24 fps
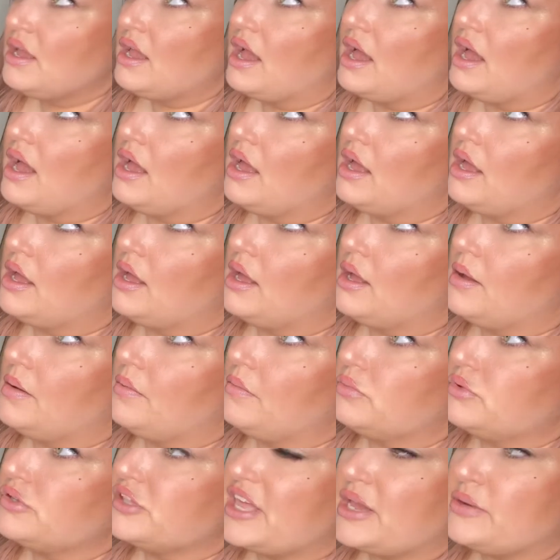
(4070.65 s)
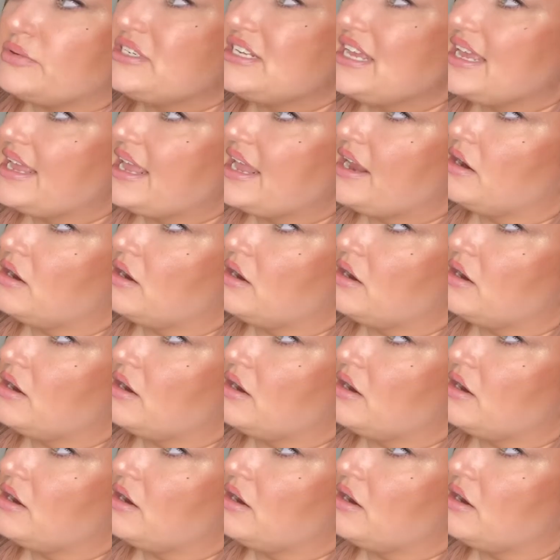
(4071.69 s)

Well, that would take care